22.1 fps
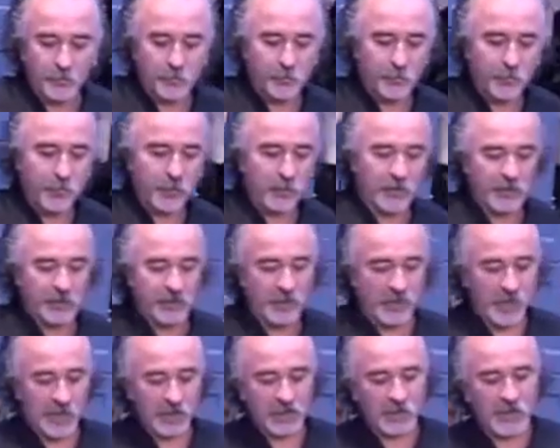put this in
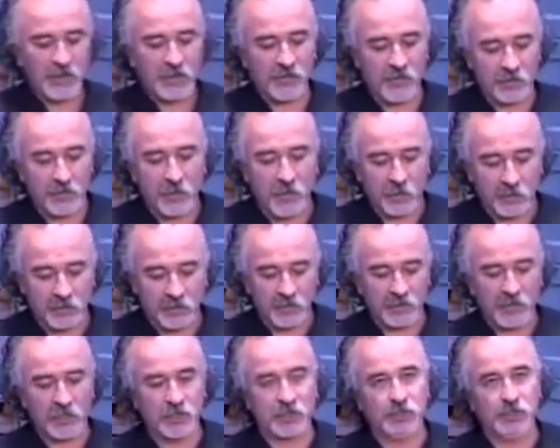our serving balti
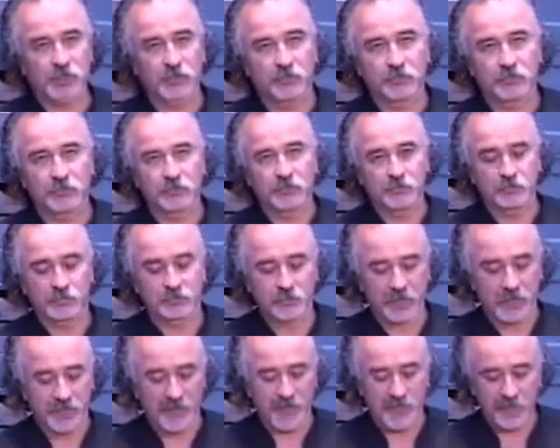dish,
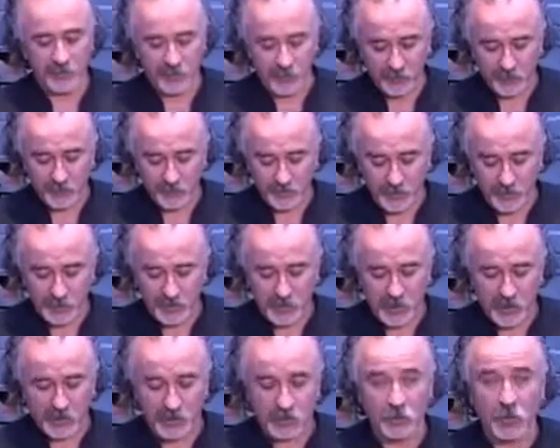and that'll be the finished
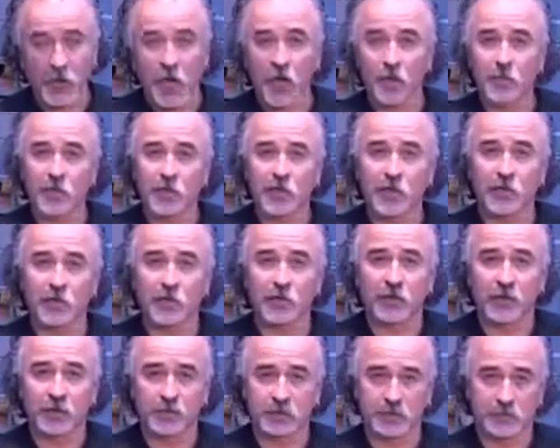article. I hope you
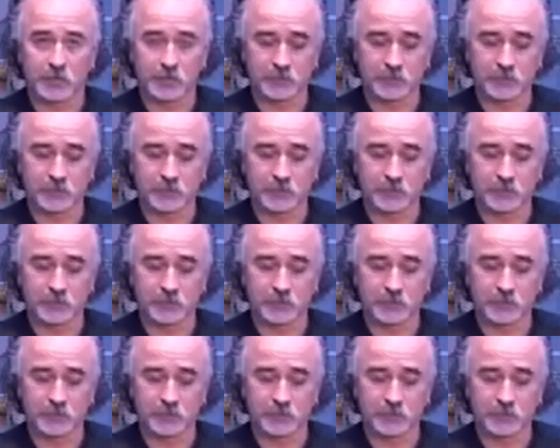enjoyed it.